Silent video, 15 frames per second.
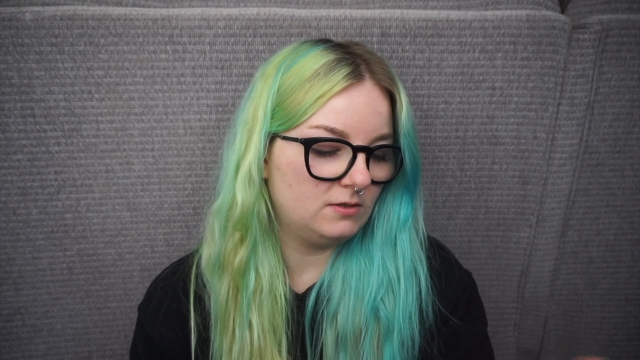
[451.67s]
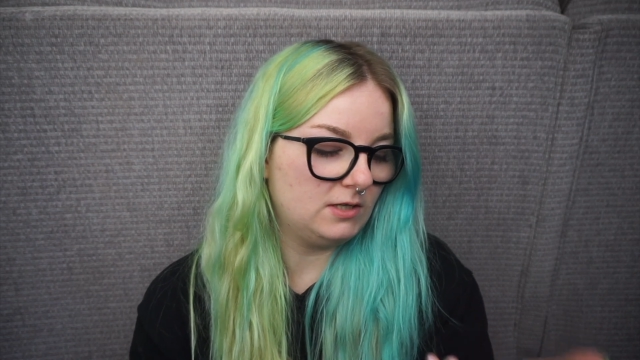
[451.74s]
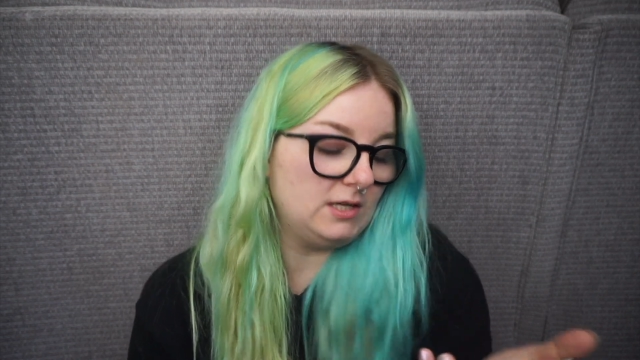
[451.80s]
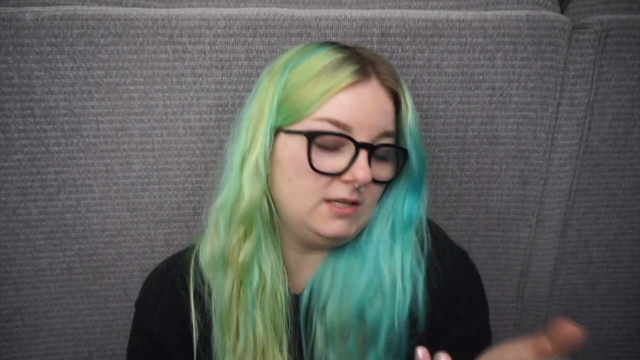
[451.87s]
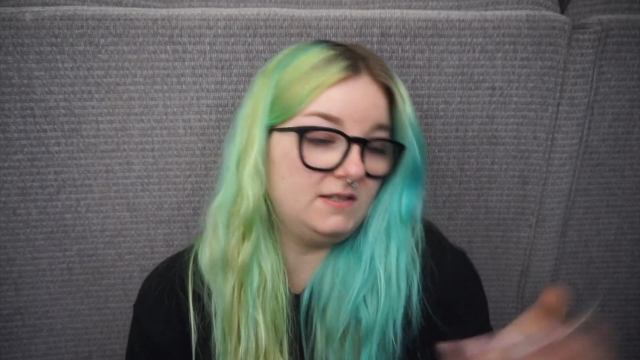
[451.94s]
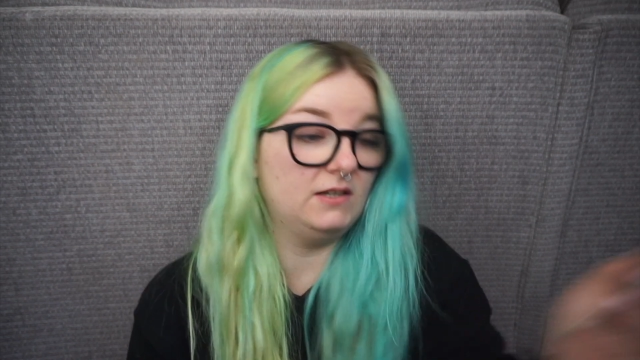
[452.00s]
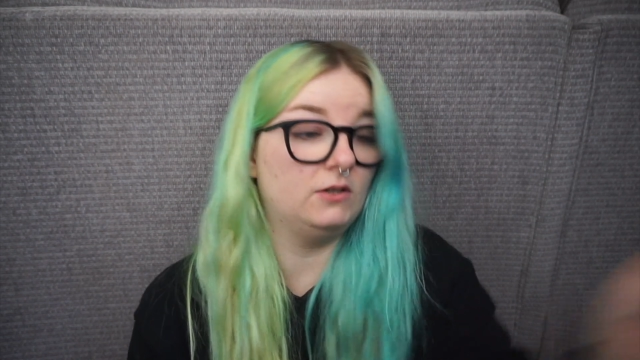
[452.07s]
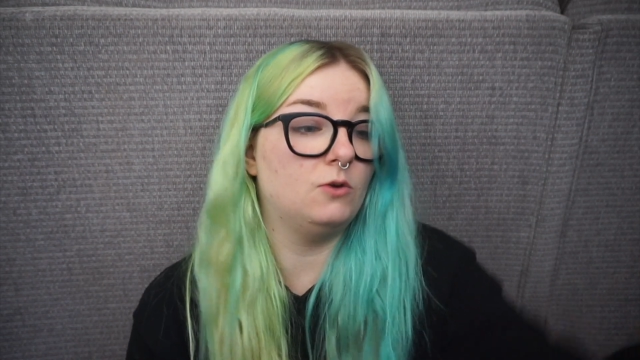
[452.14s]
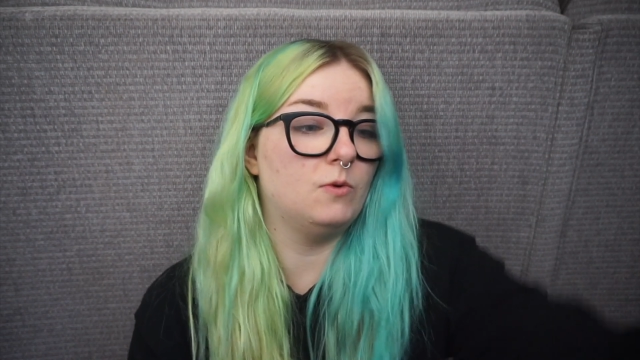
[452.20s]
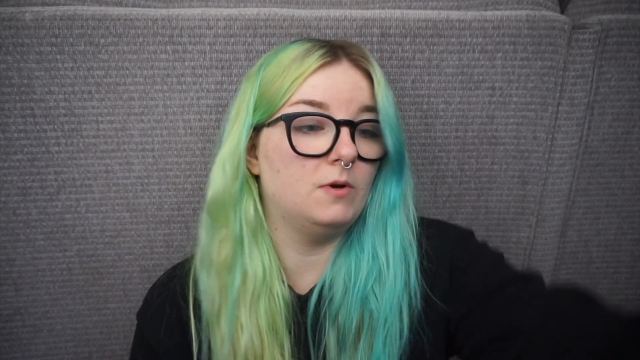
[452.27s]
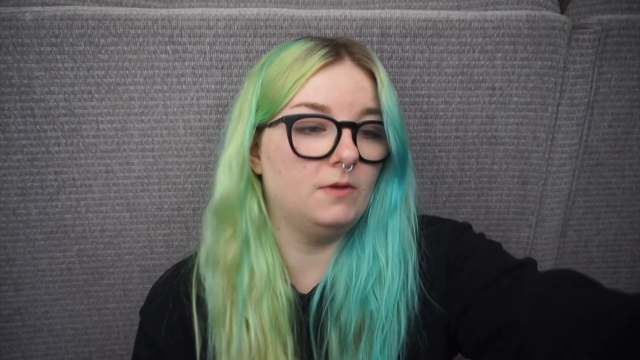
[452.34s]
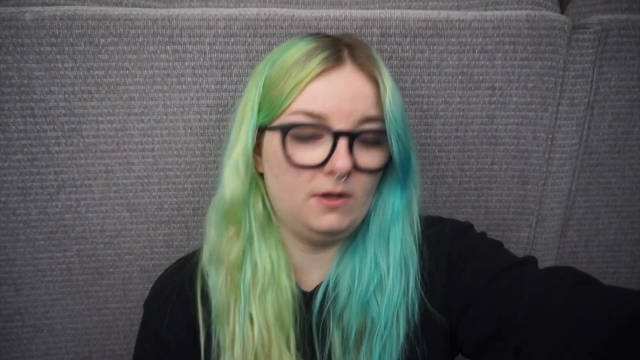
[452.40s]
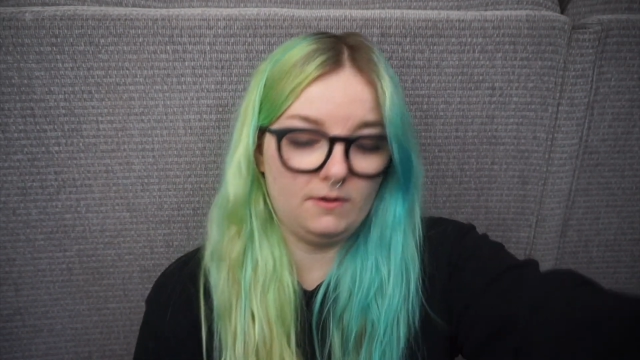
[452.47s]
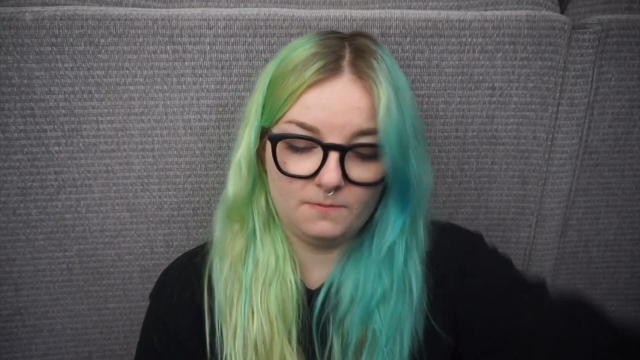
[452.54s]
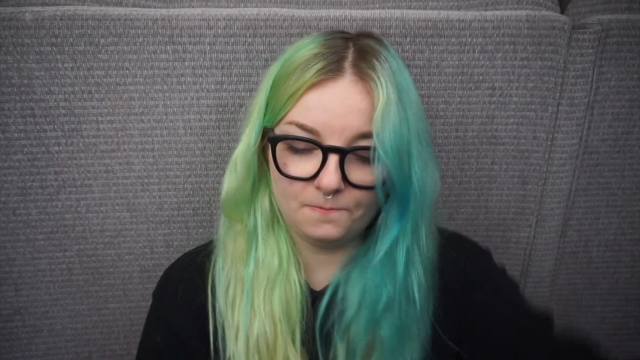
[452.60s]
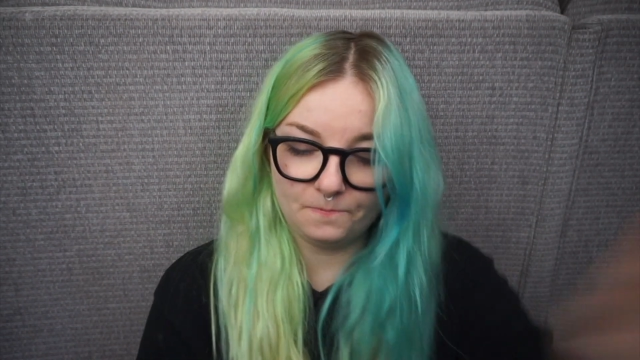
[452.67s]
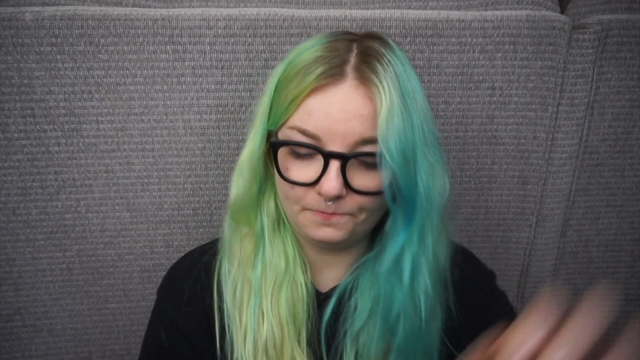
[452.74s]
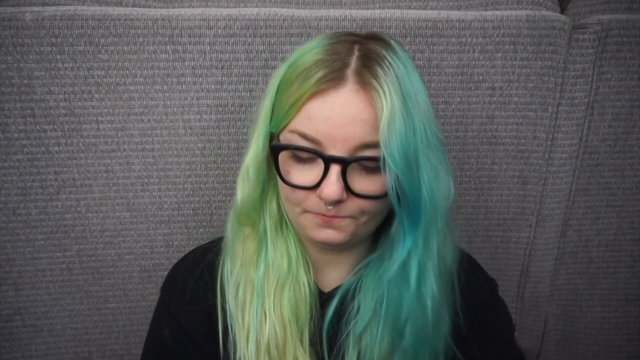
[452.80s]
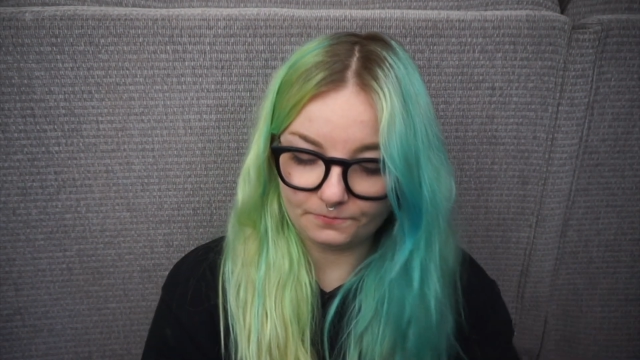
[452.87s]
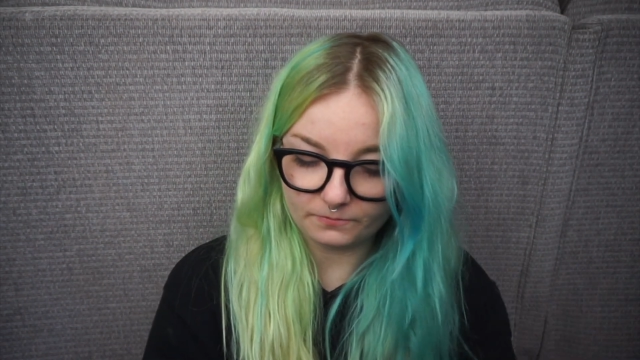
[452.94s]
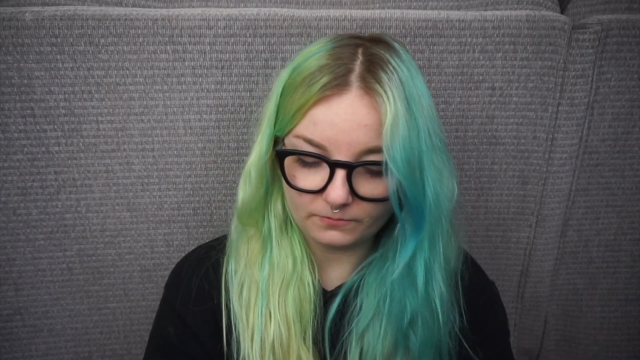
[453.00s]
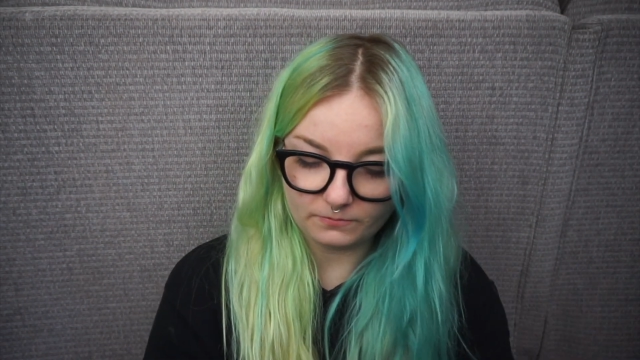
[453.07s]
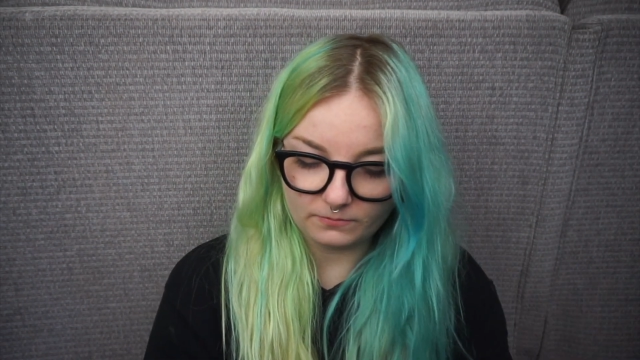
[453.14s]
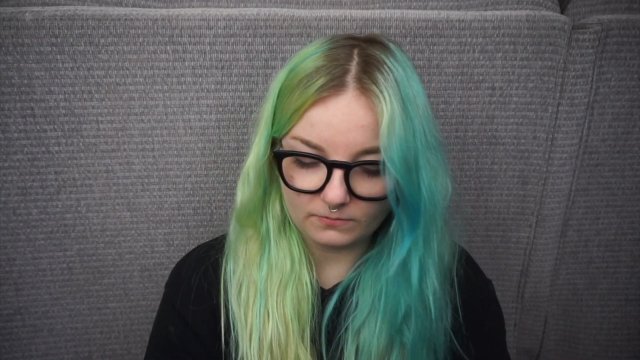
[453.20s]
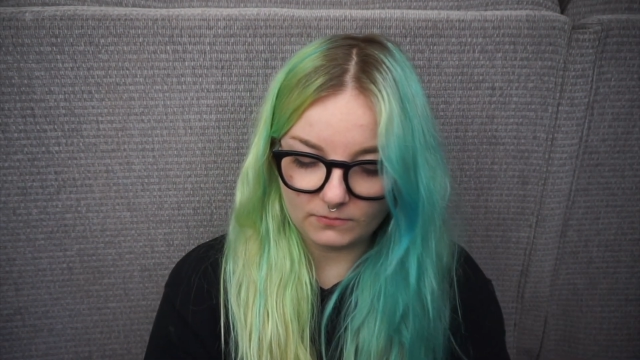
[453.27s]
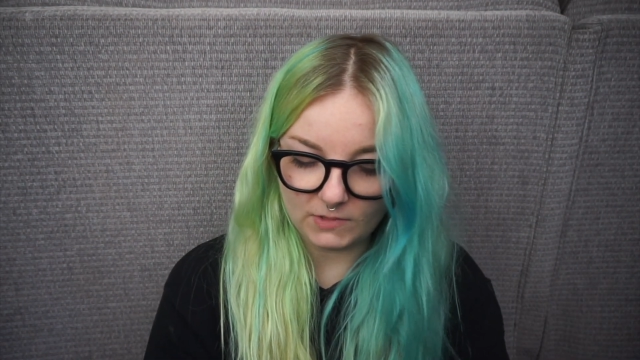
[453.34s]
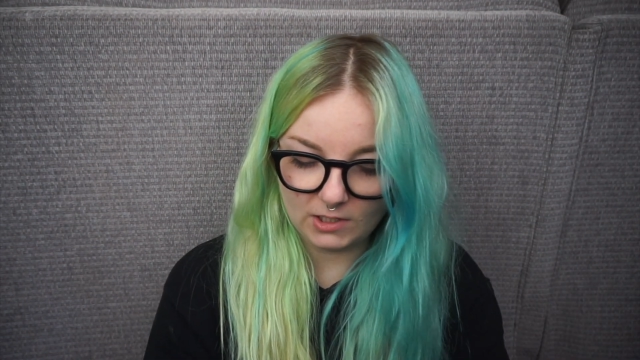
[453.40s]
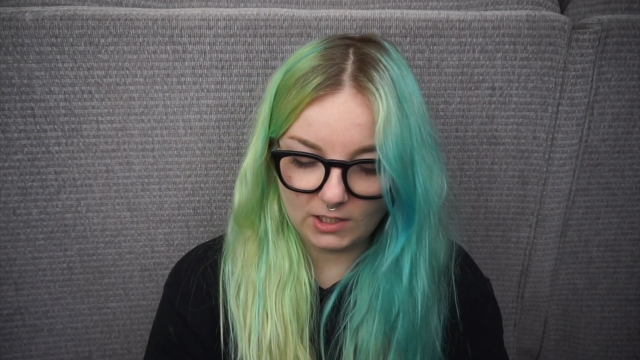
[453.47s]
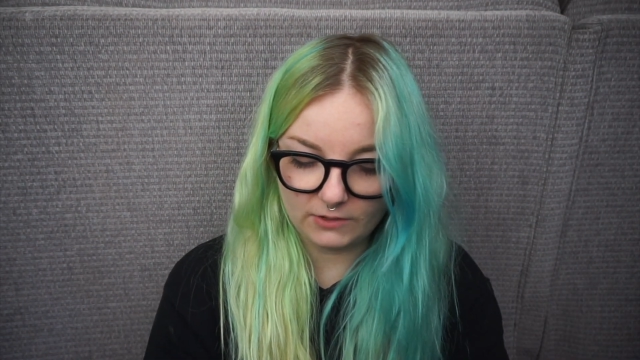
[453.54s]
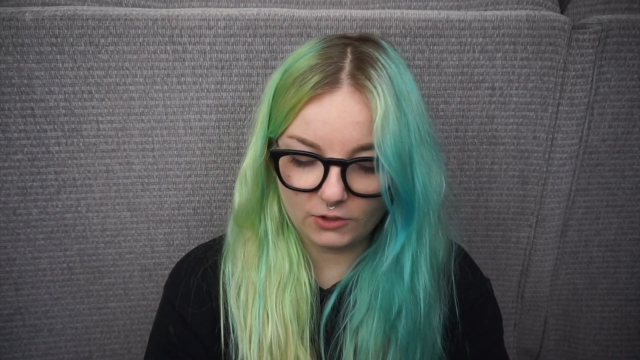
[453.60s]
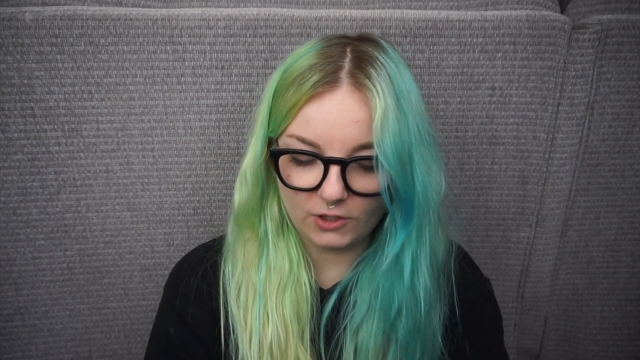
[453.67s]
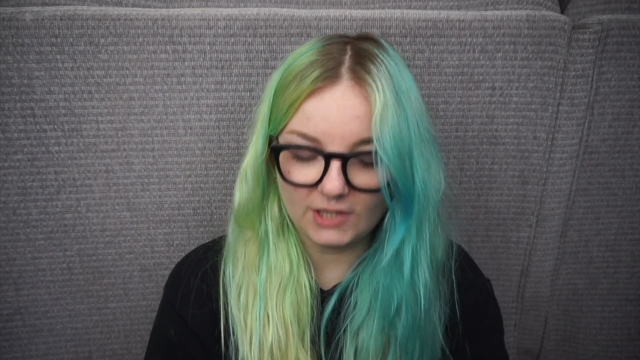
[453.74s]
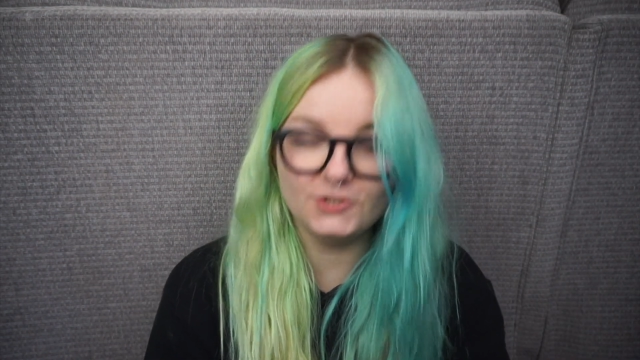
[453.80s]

At least I got one now. I got